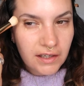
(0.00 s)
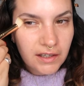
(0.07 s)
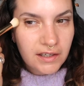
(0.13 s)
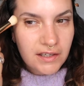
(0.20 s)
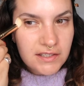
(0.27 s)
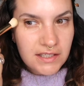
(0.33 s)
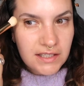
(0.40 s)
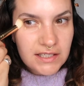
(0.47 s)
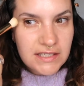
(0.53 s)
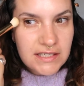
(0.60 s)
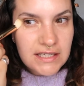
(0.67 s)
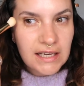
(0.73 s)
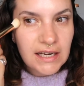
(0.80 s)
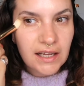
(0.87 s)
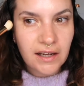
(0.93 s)
because the
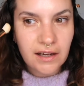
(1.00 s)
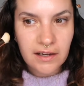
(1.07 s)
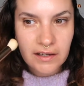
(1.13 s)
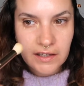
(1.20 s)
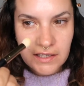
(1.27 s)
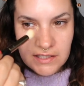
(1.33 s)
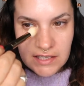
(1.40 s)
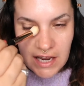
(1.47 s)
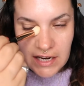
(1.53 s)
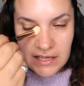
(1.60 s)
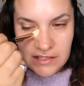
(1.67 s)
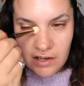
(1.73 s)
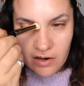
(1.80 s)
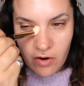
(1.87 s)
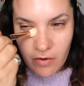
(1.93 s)
concealer contains
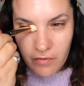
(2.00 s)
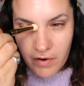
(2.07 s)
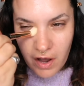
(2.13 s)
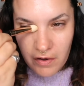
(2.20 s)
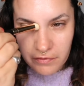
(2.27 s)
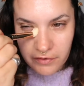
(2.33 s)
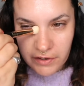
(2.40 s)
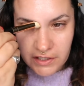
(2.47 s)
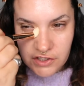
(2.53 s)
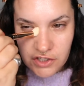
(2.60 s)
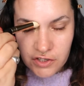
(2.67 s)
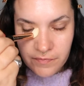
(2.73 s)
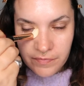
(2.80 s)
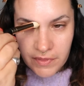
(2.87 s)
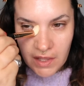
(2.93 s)
a lot of coverage.